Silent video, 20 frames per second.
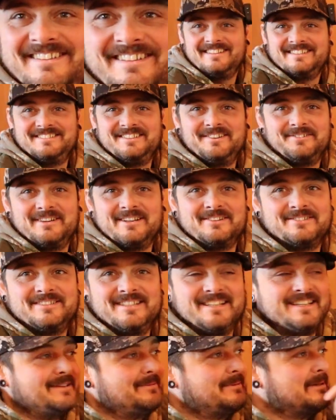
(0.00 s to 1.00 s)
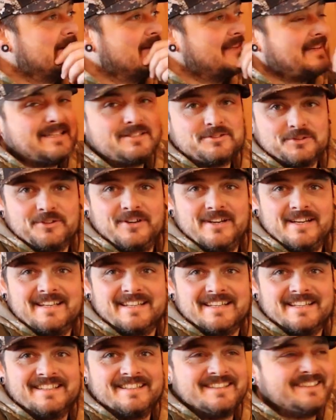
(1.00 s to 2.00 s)
There's no one else here, but that's alright,
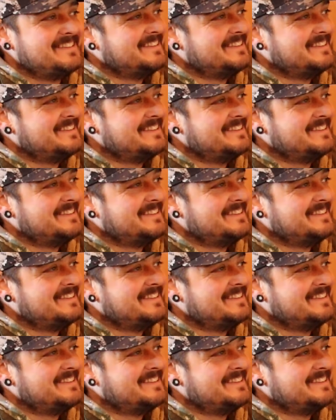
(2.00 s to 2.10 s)
isn't it?